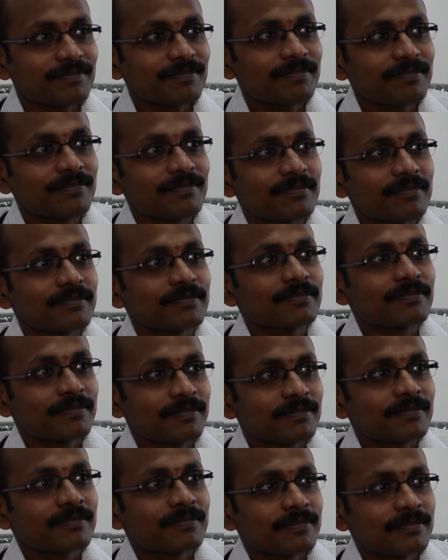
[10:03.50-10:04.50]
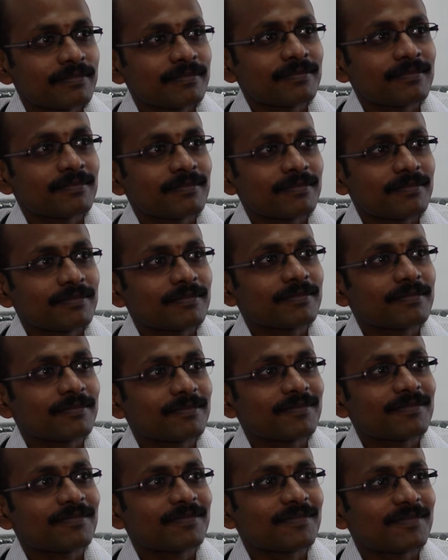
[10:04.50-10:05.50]
fortunate we were able to film
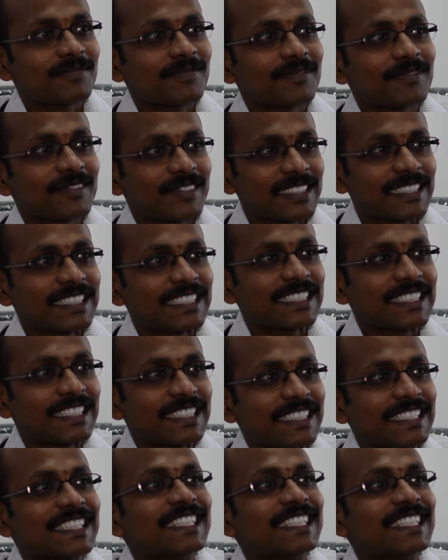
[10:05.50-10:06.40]
you before you start.